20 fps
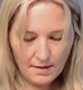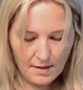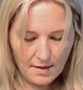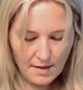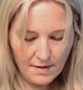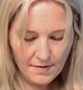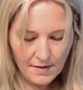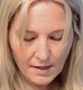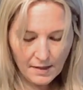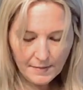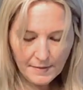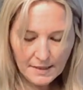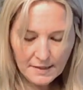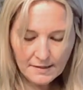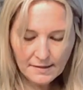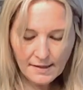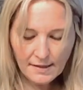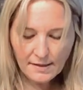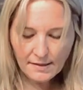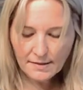And then I'm gonna
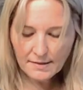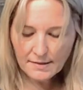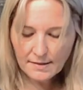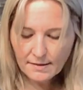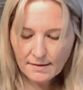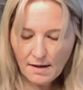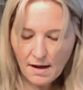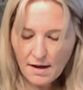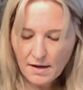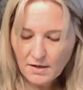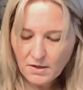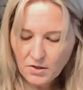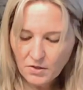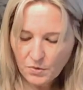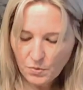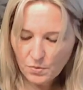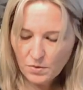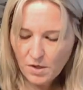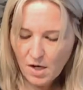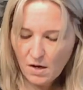set it aside
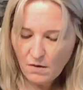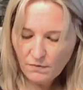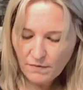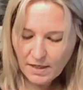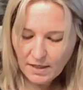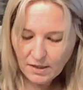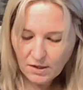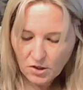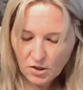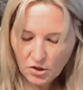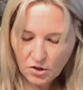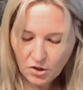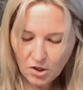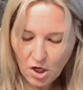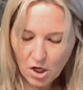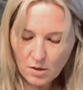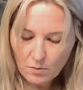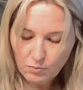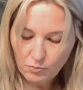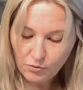because we're not ready to cook
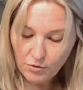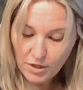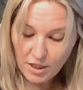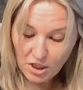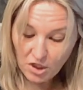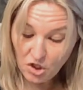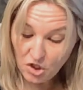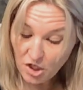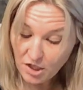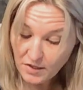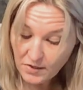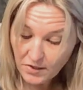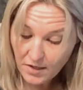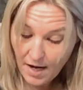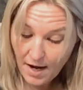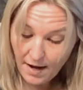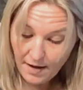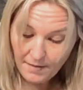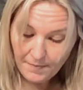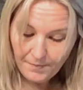our brie just
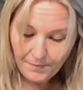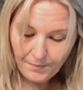yet.